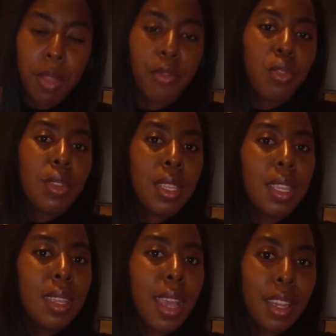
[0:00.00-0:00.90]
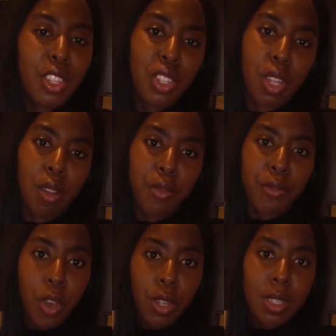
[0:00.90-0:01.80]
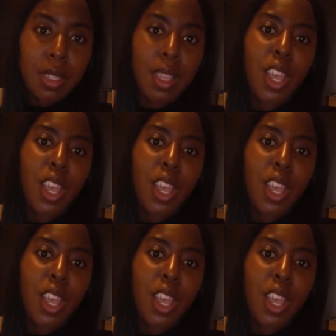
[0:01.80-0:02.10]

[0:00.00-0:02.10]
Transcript: if you need additional funds